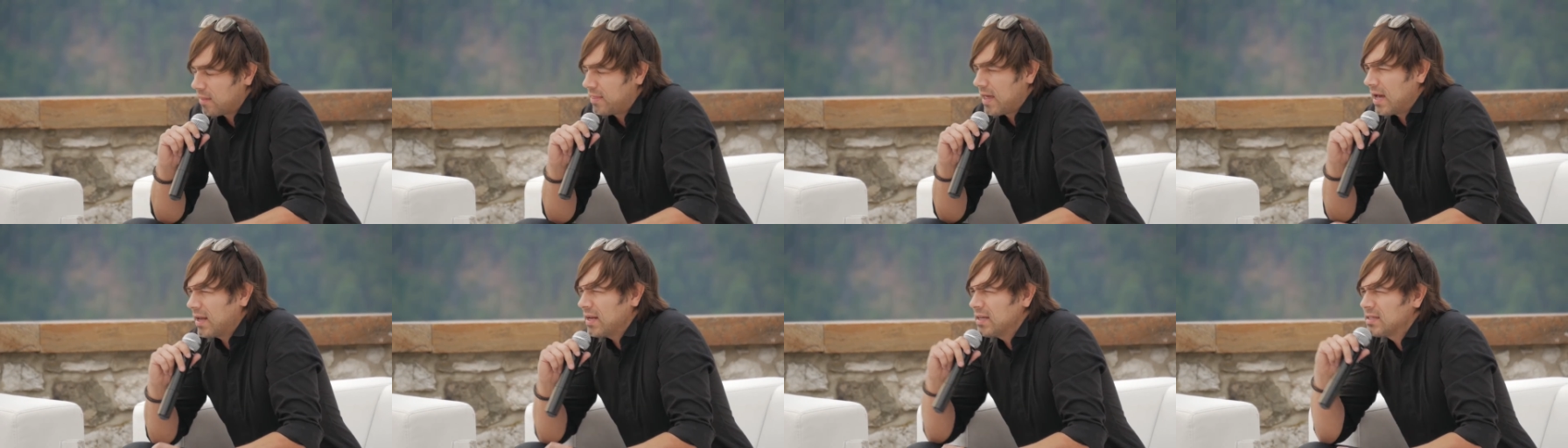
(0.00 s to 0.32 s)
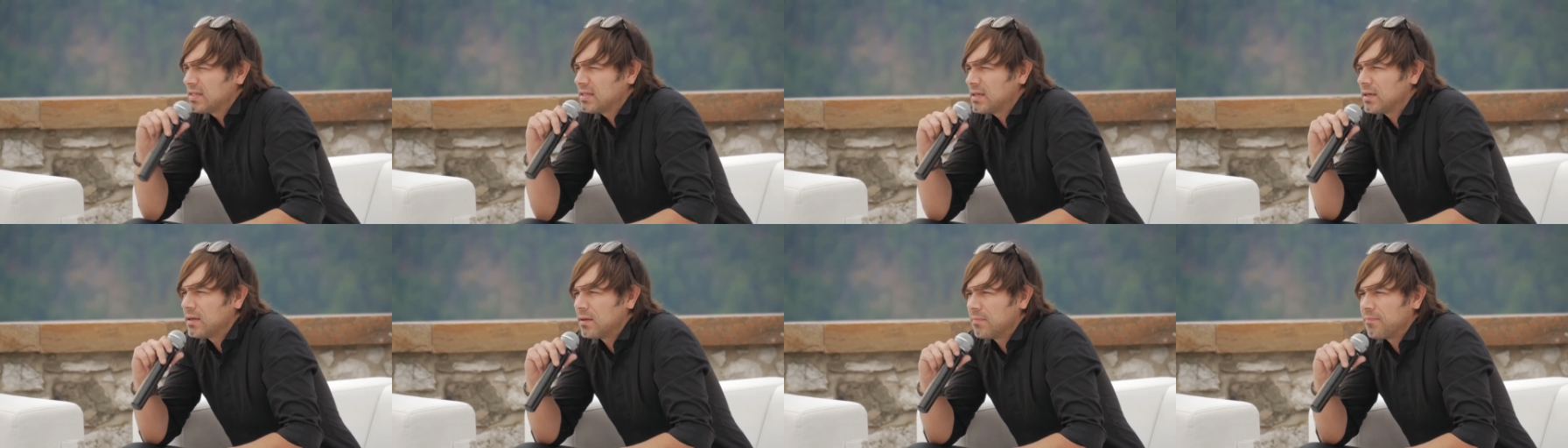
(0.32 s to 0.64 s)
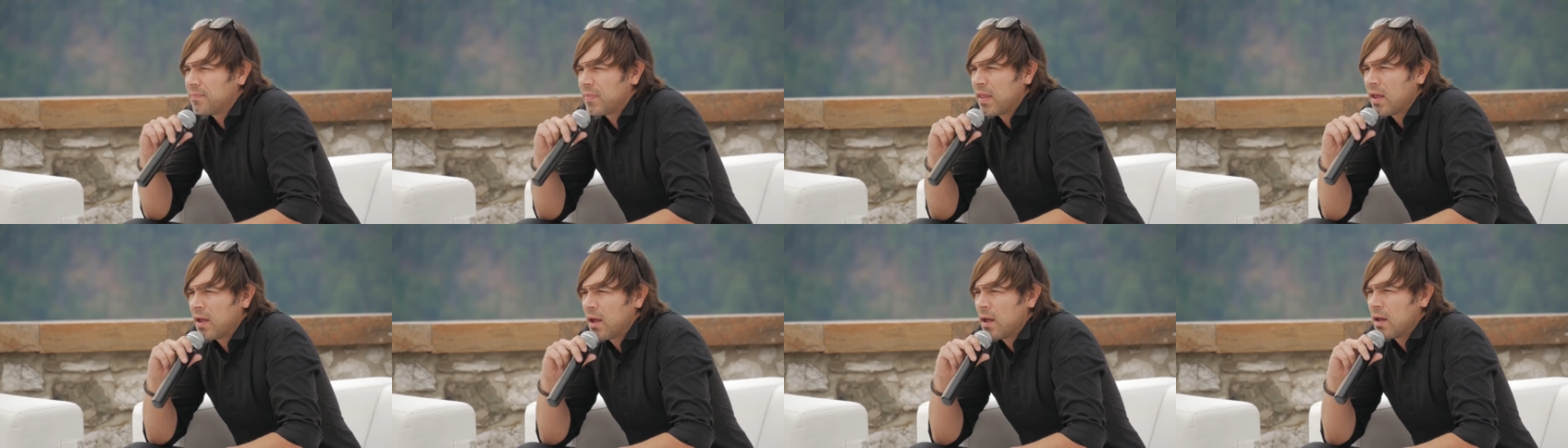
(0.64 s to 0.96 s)
That is
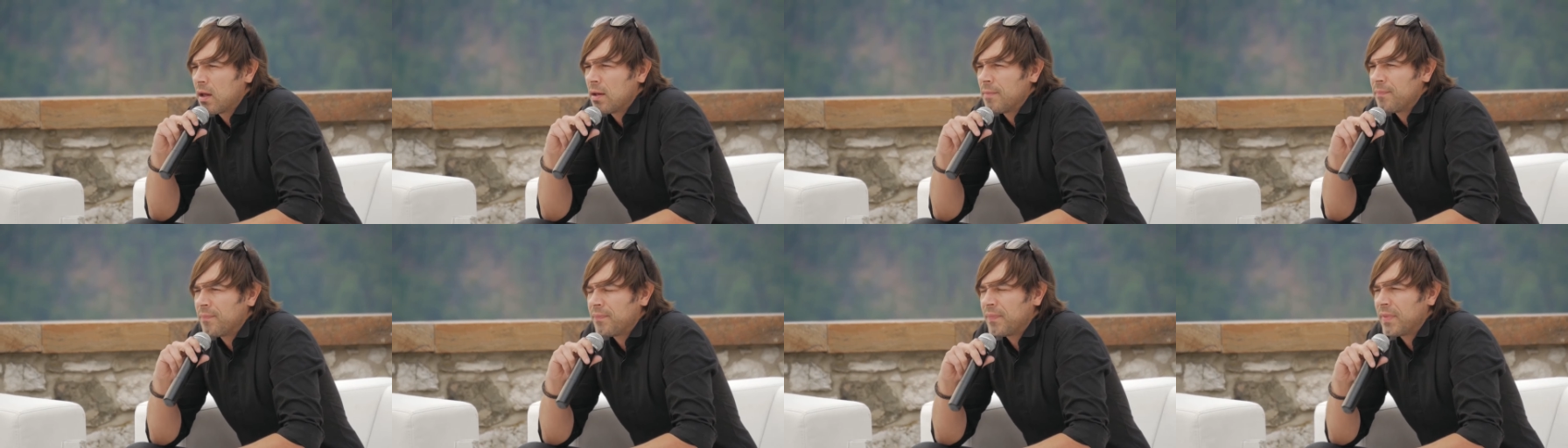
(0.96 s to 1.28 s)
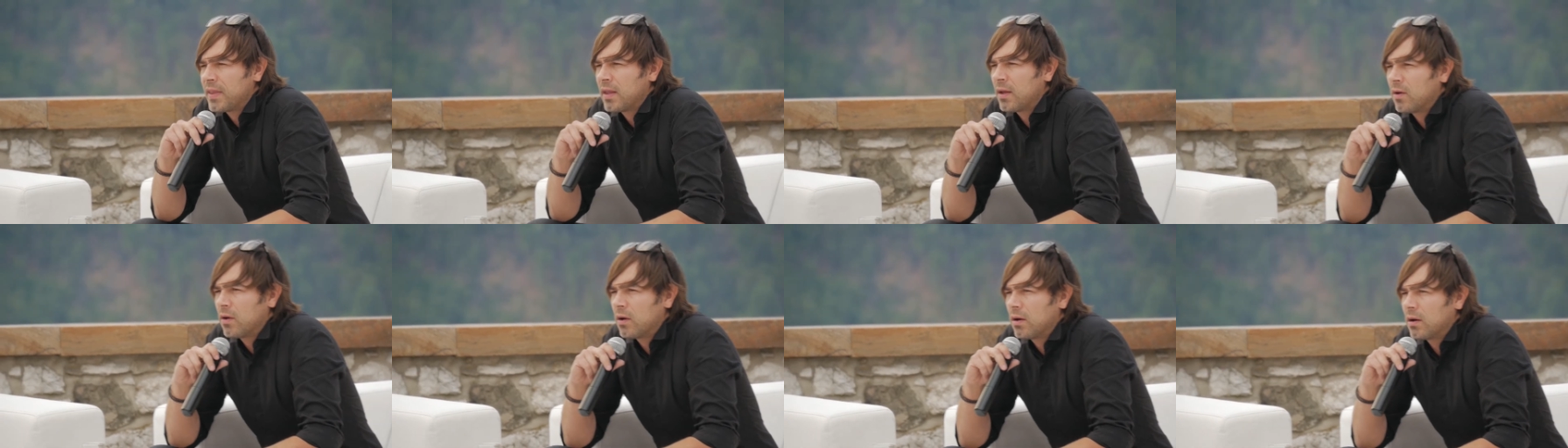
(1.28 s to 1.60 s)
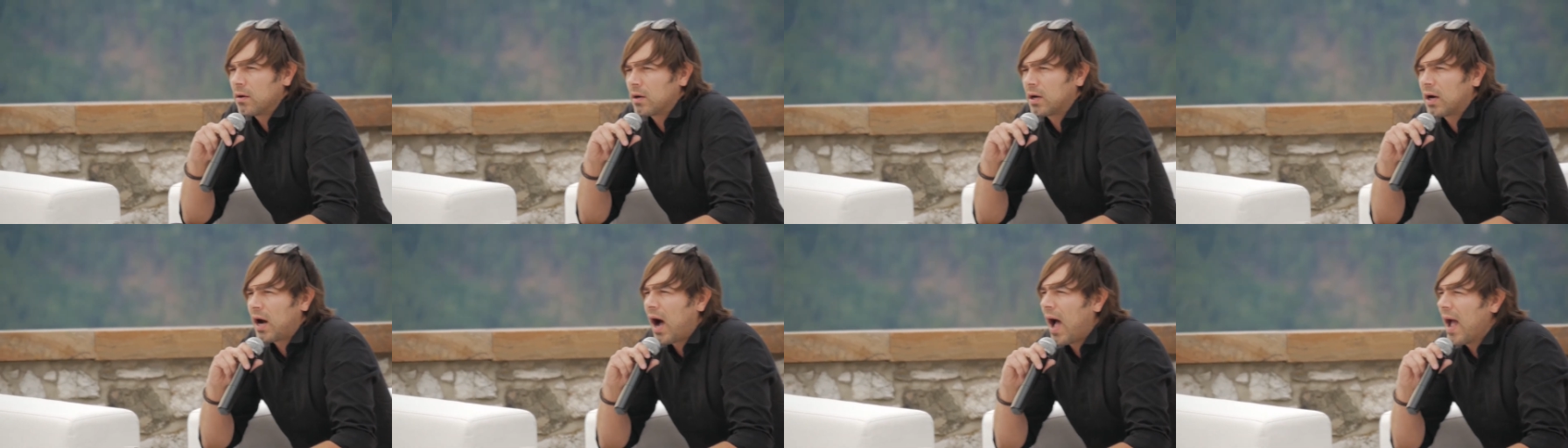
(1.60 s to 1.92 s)
a
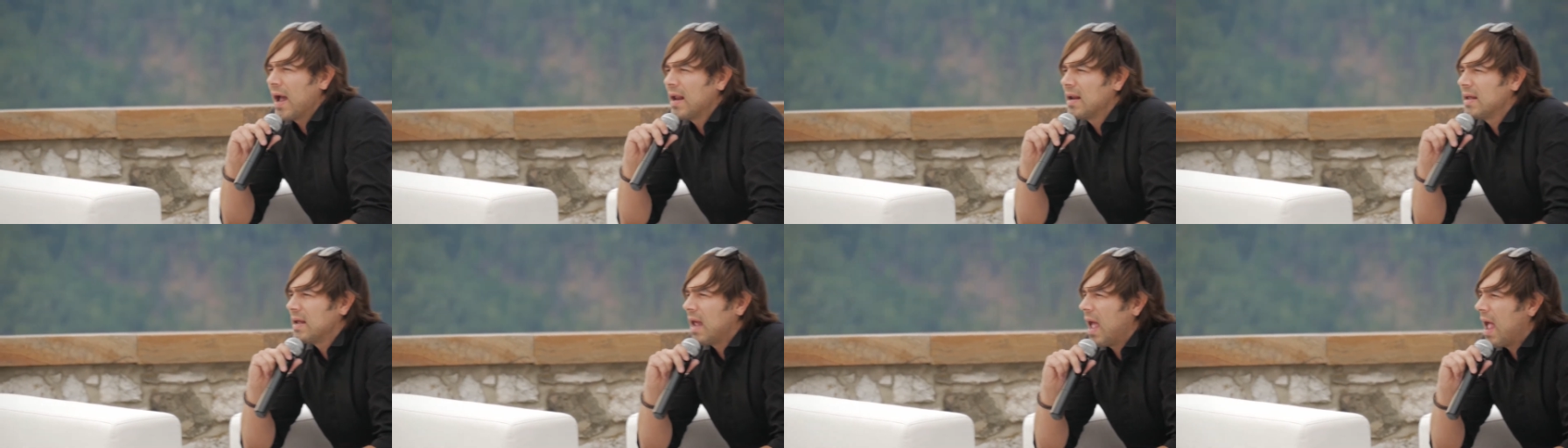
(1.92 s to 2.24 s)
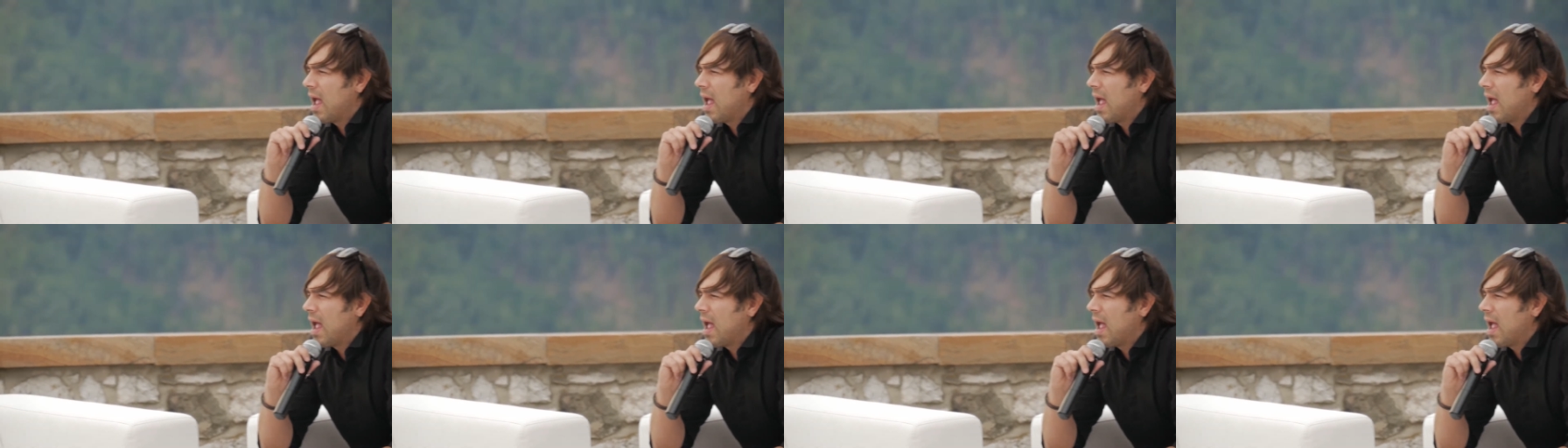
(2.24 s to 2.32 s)
highly